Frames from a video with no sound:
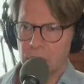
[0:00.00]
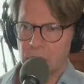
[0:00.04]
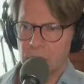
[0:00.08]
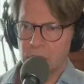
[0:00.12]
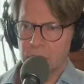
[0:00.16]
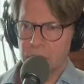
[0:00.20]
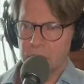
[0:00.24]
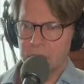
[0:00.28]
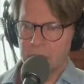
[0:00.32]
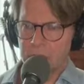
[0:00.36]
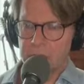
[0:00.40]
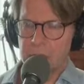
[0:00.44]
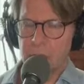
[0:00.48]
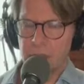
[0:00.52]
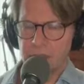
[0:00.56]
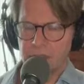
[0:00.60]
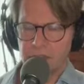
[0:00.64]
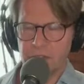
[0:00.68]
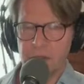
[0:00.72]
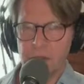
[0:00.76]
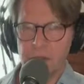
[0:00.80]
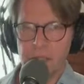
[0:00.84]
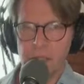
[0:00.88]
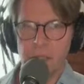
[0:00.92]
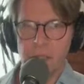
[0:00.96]

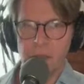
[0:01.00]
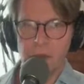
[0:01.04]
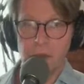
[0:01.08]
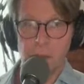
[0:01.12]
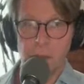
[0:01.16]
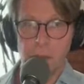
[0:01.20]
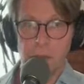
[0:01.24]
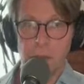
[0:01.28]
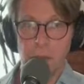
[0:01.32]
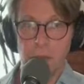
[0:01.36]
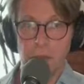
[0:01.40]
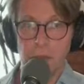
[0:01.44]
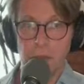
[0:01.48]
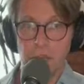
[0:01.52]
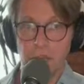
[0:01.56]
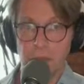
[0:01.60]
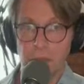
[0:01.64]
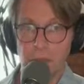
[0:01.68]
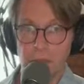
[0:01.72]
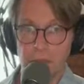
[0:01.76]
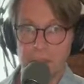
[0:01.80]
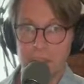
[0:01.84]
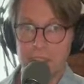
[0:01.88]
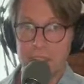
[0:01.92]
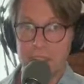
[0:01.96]
famously, the poet
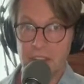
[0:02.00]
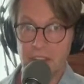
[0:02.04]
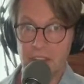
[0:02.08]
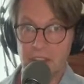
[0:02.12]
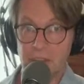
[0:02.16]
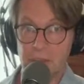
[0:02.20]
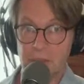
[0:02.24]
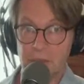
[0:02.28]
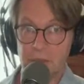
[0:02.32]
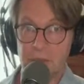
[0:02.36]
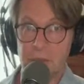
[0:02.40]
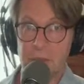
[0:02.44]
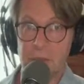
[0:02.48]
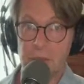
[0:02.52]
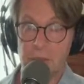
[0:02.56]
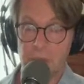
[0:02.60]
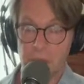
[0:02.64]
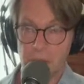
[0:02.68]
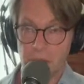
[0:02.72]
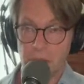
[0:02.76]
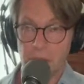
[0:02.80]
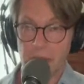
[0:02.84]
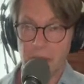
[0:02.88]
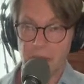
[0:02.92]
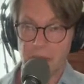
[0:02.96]
John Keats lived
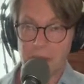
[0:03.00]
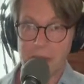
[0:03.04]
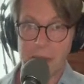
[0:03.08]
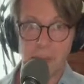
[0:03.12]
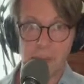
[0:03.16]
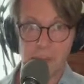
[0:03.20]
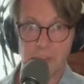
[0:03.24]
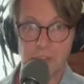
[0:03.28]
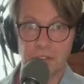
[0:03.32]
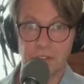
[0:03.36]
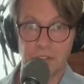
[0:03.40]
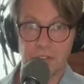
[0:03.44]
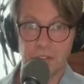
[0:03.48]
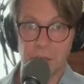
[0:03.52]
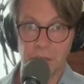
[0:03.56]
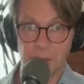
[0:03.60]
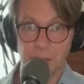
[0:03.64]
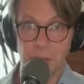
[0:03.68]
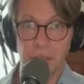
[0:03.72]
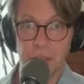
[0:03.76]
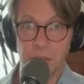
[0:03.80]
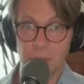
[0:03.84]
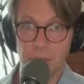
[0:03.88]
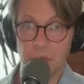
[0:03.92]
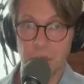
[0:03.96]
there. His house is still
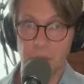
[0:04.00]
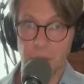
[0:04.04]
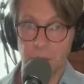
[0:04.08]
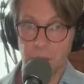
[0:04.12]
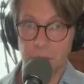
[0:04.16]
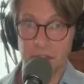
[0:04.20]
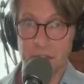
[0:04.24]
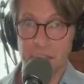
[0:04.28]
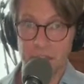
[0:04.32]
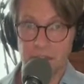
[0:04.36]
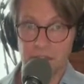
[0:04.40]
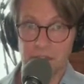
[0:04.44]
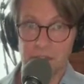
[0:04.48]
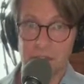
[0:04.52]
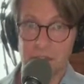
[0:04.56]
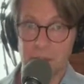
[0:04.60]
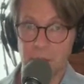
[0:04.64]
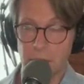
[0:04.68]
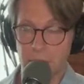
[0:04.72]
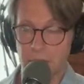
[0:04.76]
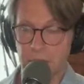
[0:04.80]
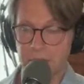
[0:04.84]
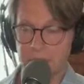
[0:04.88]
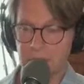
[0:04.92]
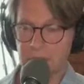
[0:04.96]
there. It's called Keats
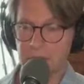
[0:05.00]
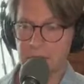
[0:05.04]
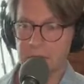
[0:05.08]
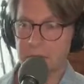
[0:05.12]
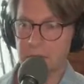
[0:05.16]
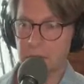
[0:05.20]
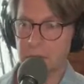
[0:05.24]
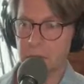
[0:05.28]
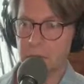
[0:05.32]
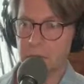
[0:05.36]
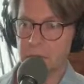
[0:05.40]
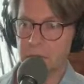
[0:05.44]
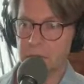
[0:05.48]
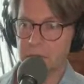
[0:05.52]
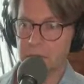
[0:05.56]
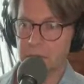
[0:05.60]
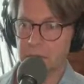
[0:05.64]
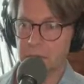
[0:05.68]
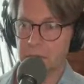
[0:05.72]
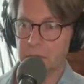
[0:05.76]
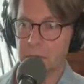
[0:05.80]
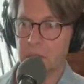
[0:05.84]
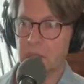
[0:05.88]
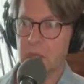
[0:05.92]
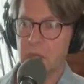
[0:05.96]
House, and it's now a
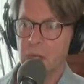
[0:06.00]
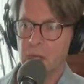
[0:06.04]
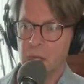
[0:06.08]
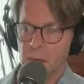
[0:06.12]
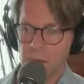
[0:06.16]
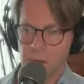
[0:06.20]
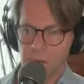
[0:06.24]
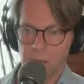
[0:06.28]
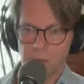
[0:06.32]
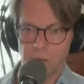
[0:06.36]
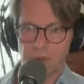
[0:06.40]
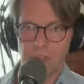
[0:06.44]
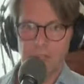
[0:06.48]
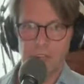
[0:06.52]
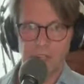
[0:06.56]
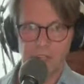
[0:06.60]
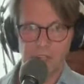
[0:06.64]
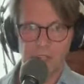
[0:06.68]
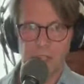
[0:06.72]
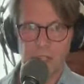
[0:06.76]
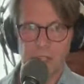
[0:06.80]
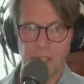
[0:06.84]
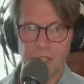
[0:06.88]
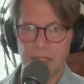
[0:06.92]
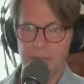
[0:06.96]
museum. Percy
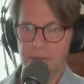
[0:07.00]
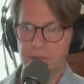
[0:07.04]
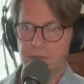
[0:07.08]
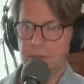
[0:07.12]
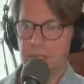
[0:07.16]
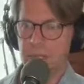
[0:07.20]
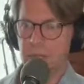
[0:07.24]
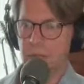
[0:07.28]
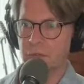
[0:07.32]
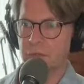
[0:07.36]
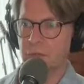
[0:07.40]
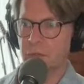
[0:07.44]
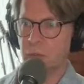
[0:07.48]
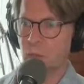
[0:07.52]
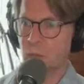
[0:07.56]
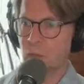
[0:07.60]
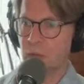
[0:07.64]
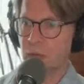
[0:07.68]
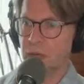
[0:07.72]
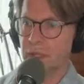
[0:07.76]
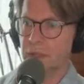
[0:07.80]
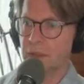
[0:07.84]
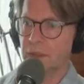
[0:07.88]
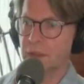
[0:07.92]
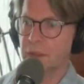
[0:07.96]
Shelley lived there for a
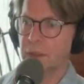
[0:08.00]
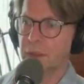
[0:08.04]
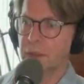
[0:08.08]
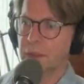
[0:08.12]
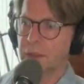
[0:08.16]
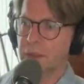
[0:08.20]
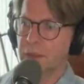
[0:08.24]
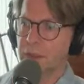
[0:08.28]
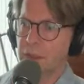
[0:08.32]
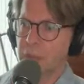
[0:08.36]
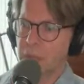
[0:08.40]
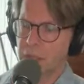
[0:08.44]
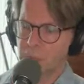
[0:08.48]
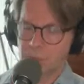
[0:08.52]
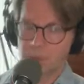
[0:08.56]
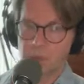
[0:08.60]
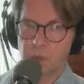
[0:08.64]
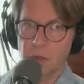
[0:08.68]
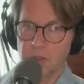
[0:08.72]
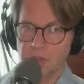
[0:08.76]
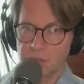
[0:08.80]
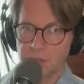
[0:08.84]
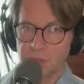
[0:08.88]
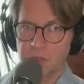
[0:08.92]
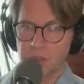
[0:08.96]
while, who
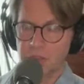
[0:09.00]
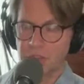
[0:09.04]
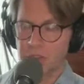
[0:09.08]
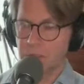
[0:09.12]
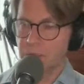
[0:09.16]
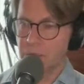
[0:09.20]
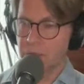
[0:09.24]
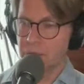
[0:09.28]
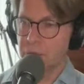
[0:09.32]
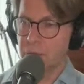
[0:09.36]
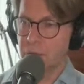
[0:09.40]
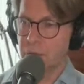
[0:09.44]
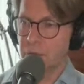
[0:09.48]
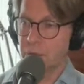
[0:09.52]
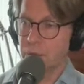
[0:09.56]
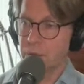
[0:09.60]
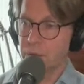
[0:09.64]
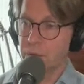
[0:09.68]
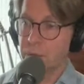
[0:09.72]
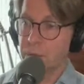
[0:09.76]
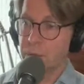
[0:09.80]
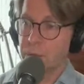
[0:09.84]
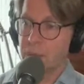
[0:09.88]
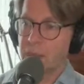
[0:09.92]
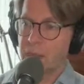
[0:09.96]
I've mentioned before.
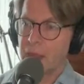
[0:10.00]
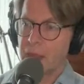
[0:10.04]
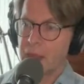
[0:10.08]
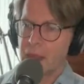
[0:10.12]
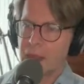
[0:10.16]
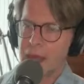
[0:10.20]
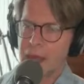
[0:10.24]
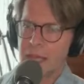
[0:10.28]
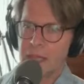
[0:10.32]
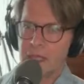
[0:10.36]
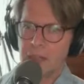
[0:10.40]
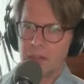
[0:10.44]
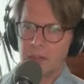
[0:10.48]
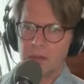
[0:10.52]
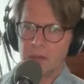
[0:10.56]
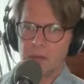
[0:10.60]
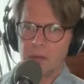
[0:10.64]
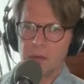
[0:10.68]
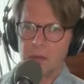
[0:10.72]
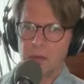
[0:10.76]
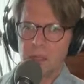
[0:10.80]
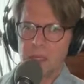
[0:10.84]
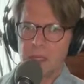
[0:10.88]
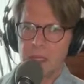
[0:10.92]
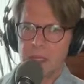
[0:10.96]
And
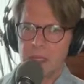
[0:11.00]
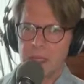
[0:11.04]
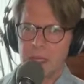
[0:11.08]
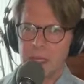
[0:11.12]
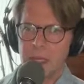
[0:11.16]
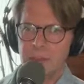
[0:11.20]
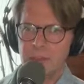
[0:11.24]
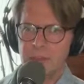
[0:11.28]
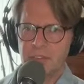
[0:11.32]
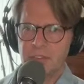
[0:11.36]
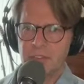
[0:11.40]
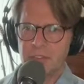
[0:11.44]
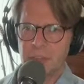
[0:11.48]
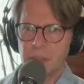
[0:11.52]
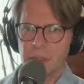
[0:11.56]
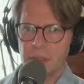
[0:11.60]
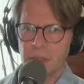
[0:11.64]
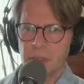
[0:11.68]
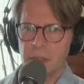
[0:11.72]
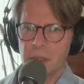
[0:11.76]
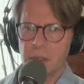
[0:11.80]
in Hampstead,